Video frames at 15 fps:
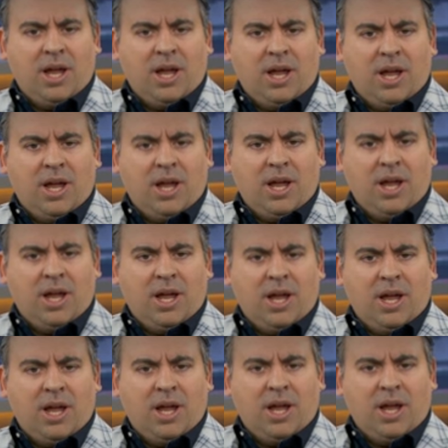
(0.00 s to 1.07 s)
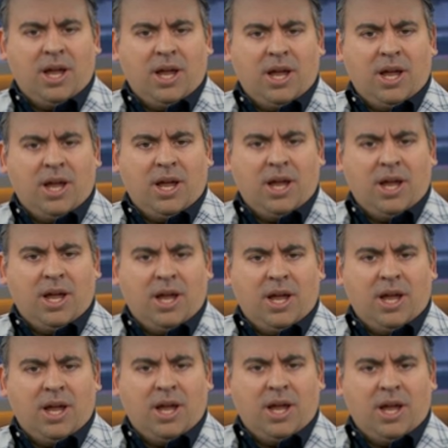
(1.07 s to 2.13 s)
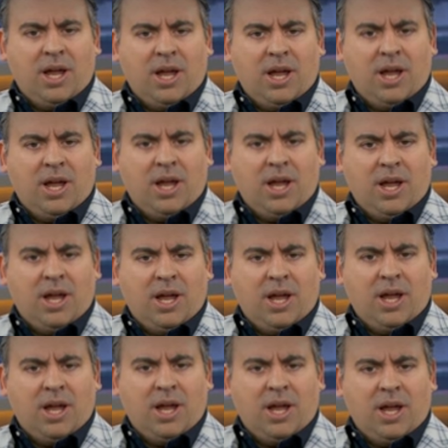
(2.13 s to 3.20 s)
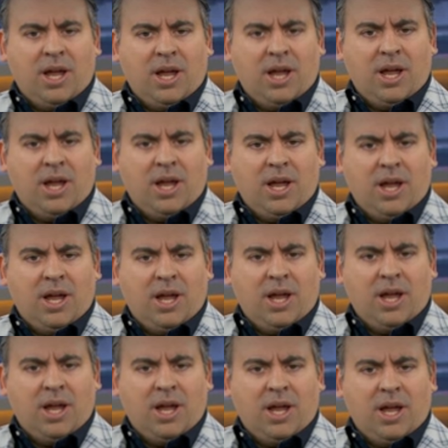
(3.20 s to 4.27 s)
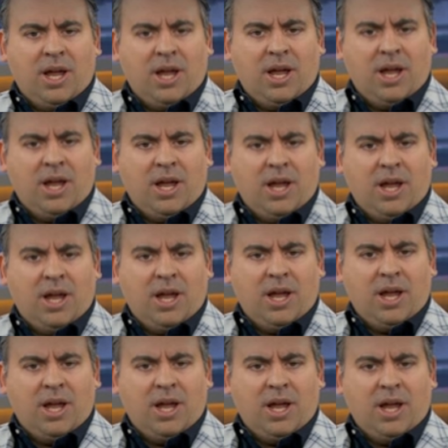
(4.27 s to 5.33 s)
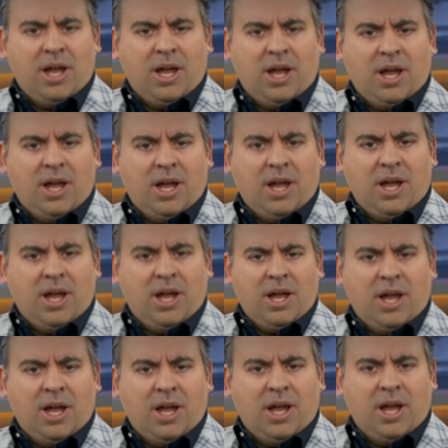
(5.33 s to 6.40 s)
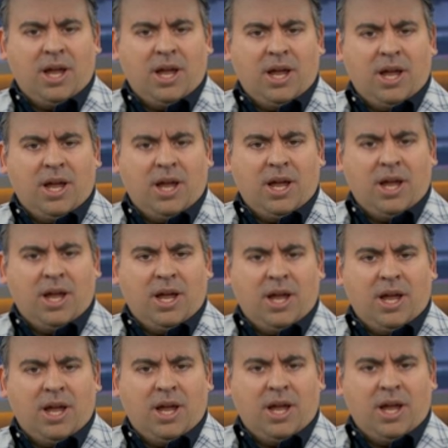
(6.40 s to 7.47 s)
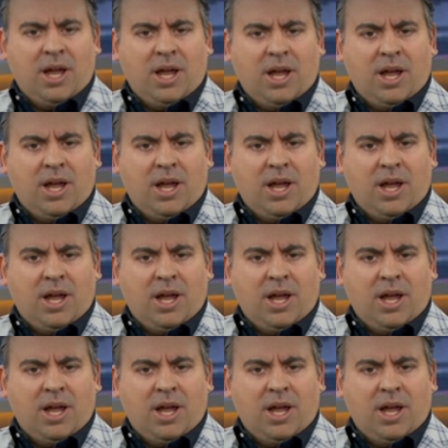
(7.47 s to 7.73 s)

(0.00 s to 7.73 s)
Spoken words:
[no speech]